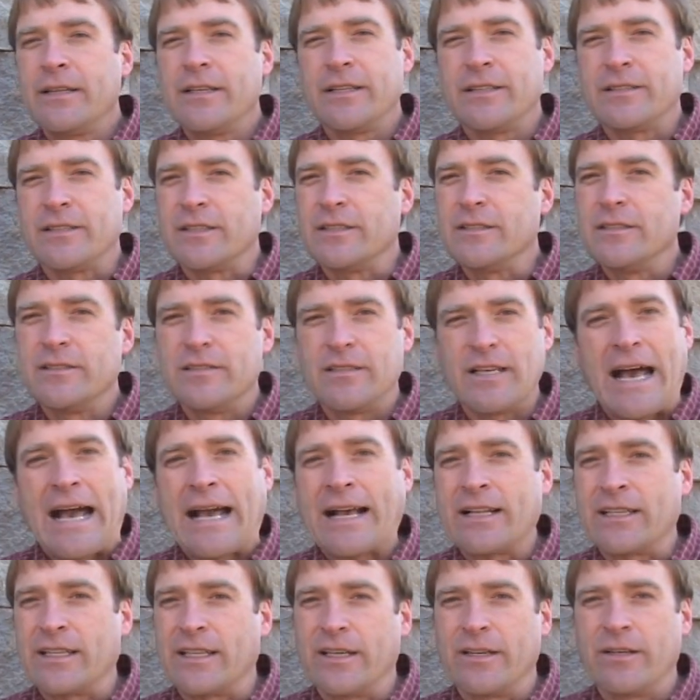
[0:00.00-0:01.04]
is
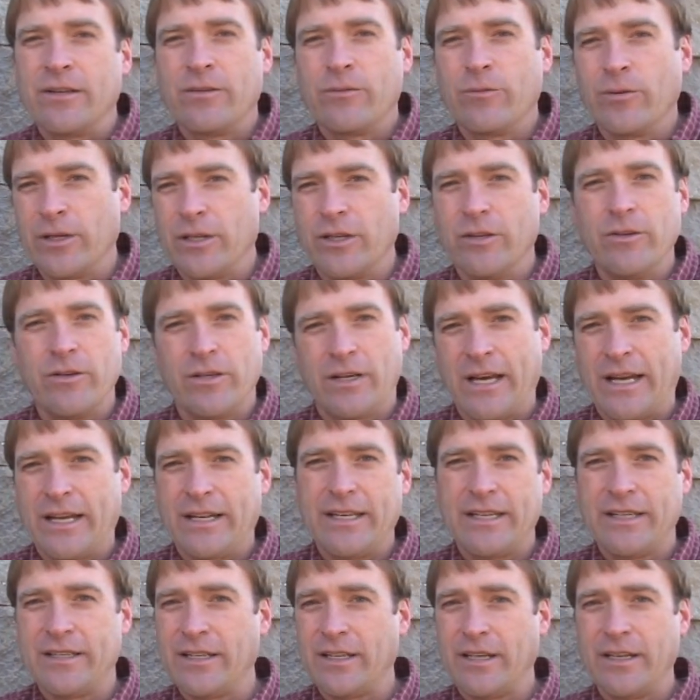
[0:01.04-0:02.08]
exactly what you and I
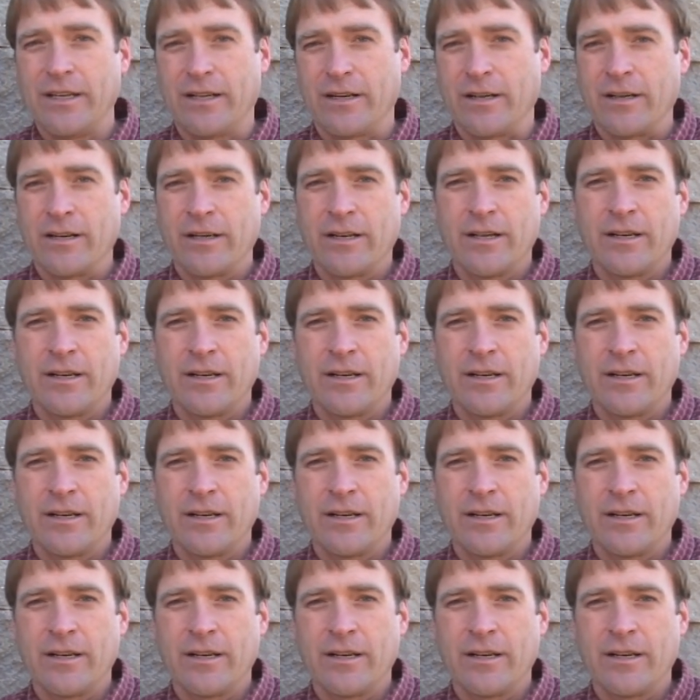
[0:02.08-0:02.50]
need to hear.